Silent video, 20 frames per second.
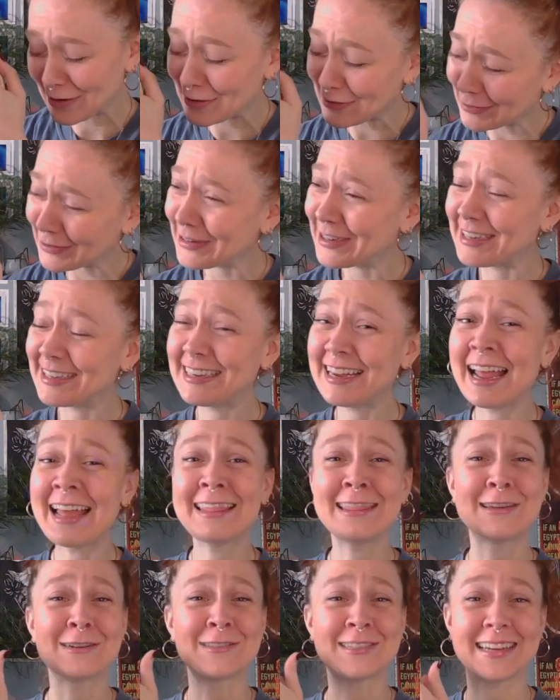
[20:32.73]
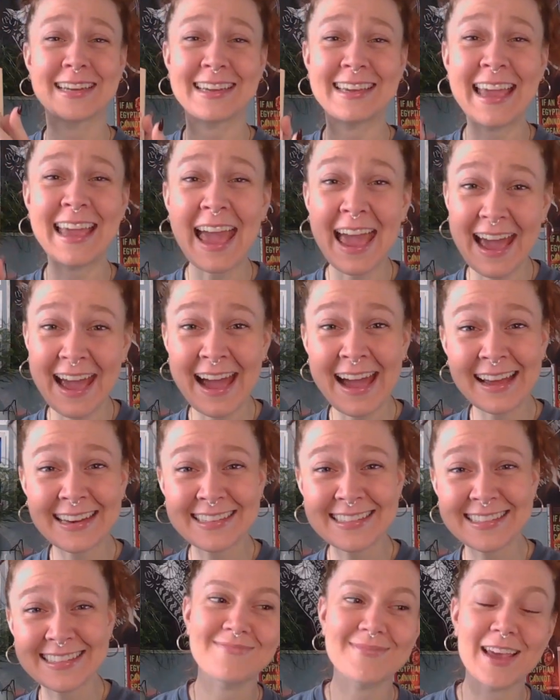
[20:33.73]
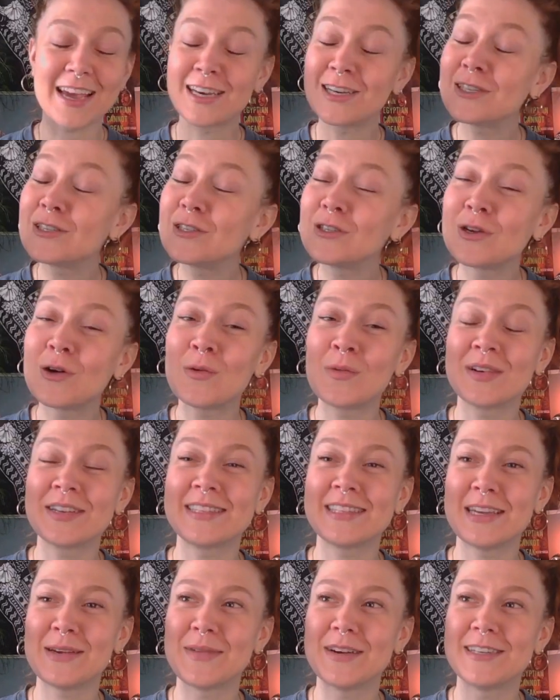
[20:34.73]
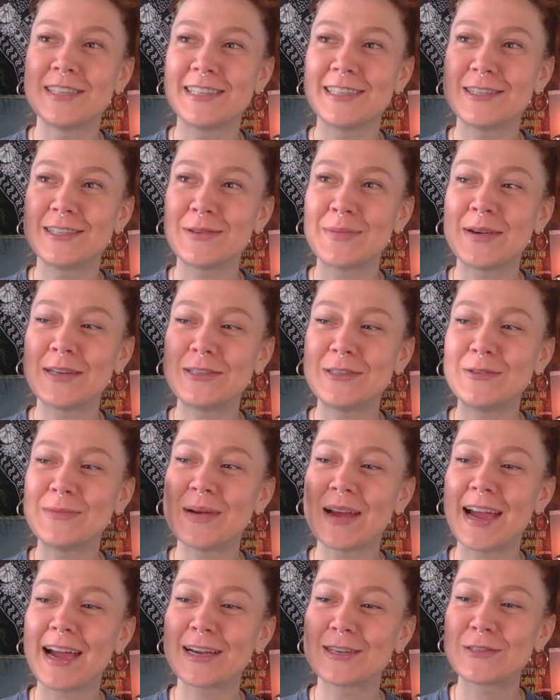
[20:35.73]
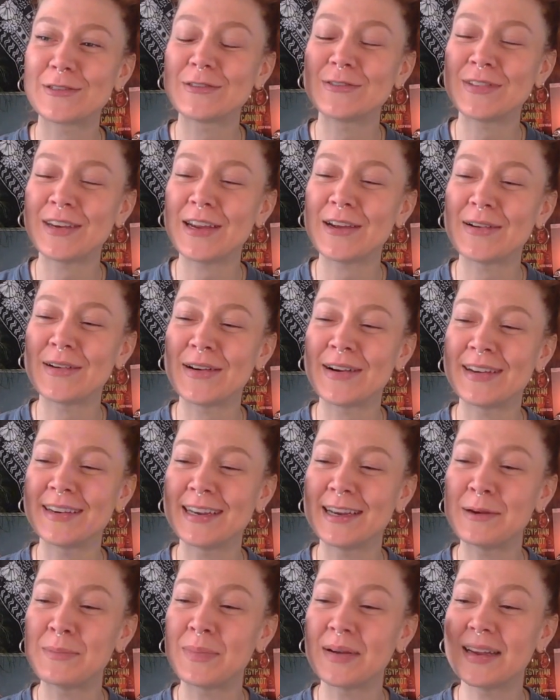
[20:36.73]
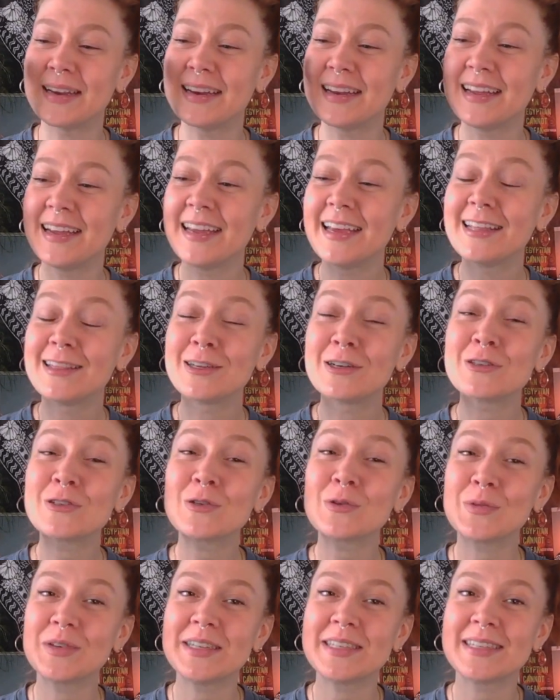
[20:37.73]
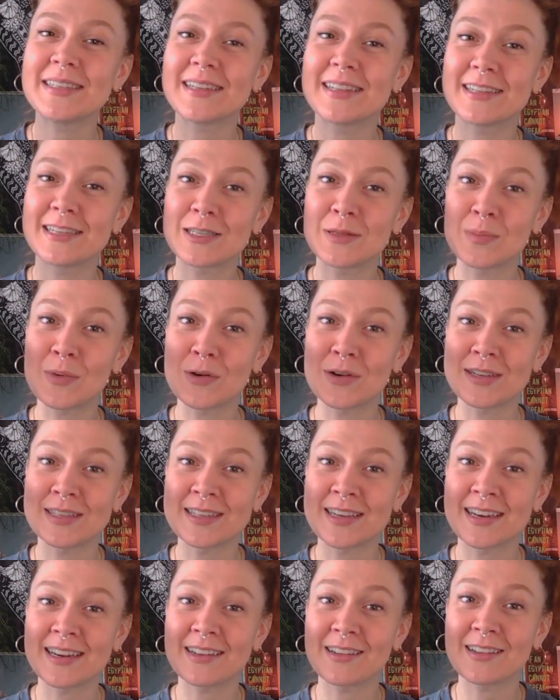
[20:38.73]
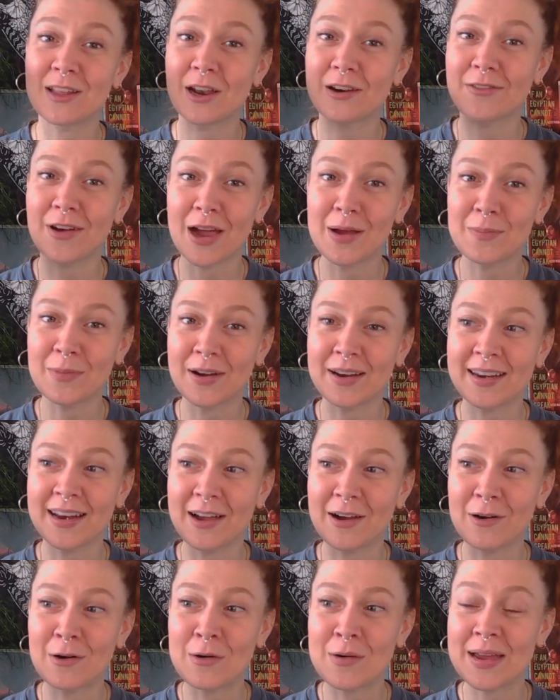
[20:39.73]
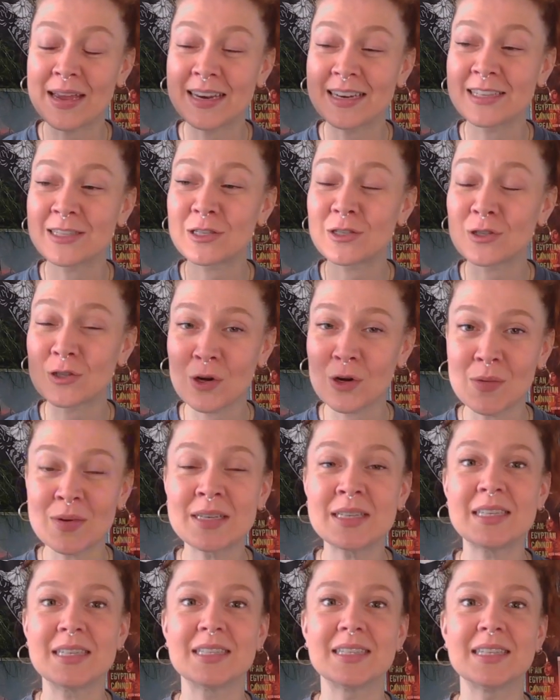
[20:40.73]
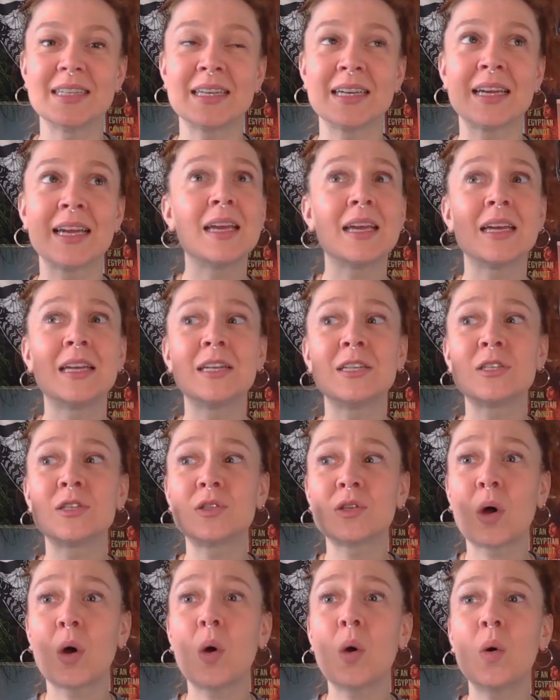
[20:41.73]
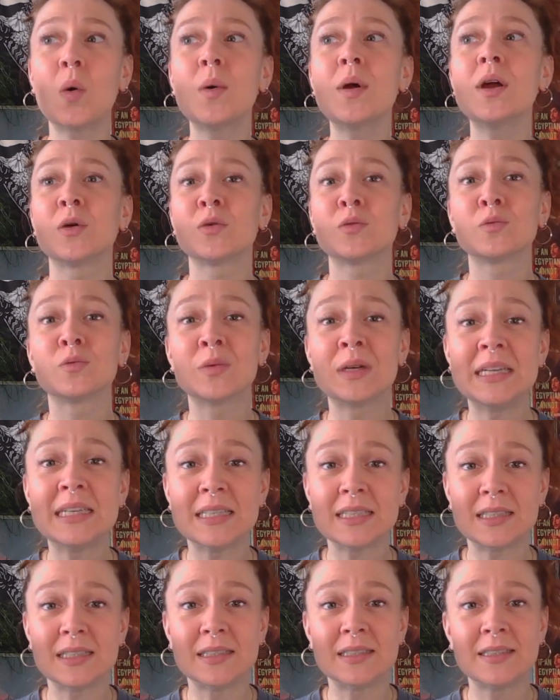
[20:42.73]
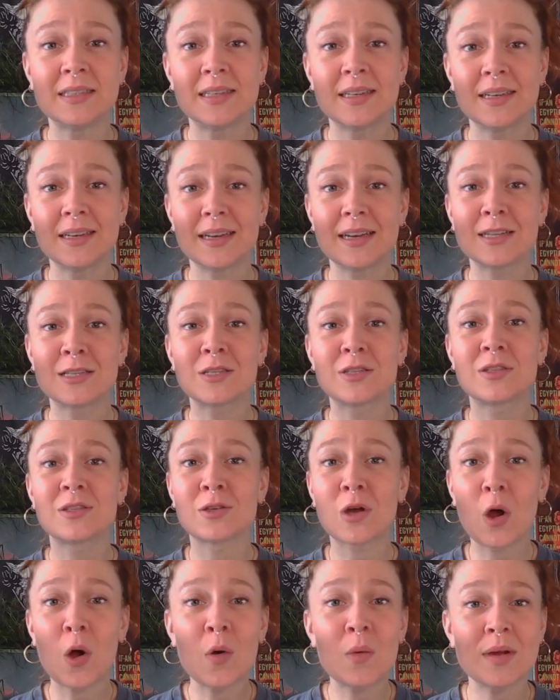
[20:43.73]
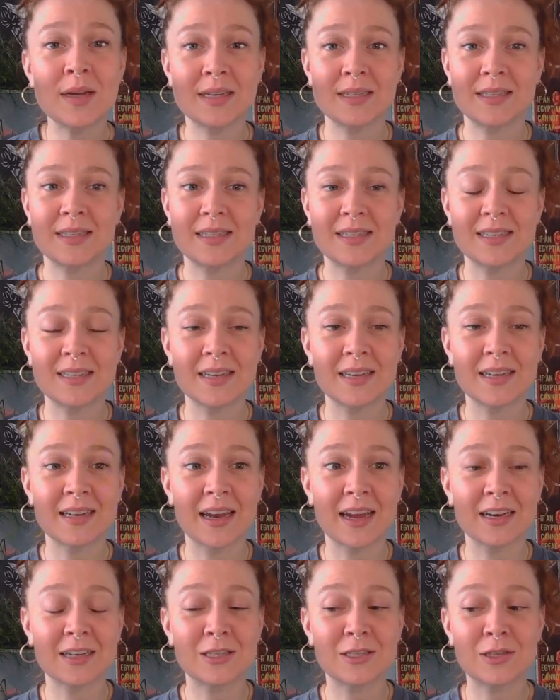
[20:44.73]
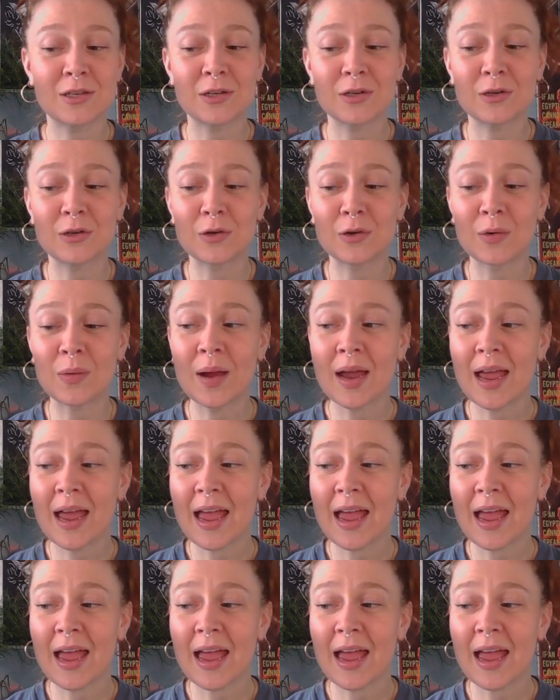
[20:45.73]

good. And there's a cat. I just don't want to say much until I do my actual video on it, but there's a reason that this book is getting a lot of hype right now. It is so endearing. It is so real. It's so easy to connect to,